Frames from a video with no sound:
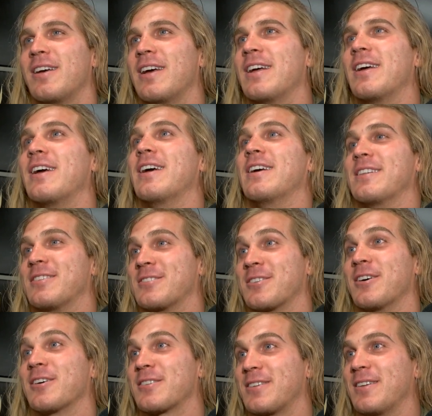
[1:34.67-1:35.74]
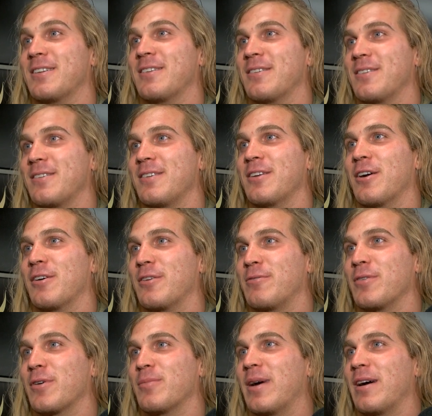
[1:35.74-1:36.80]
it sucks, and, you know, you
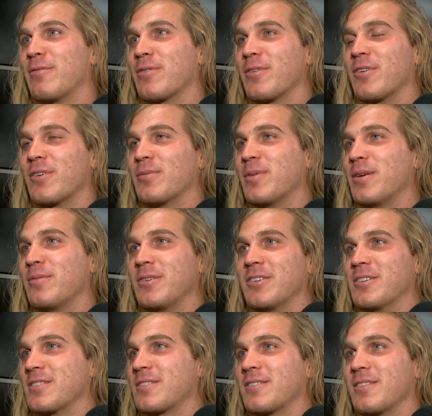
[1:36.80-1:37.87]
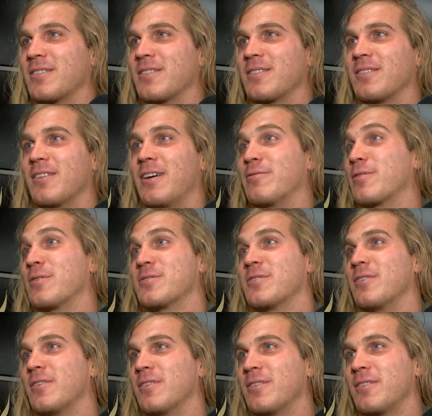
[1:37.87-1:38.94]
feel bad for a little bit. You just, life goes
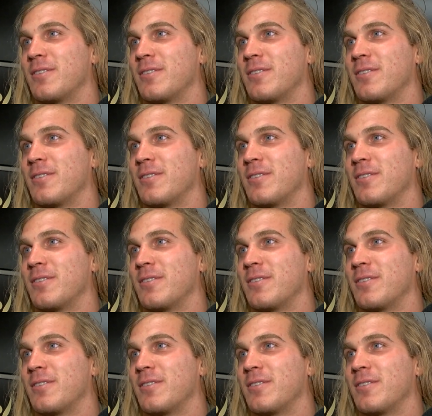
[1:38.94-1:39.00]
on.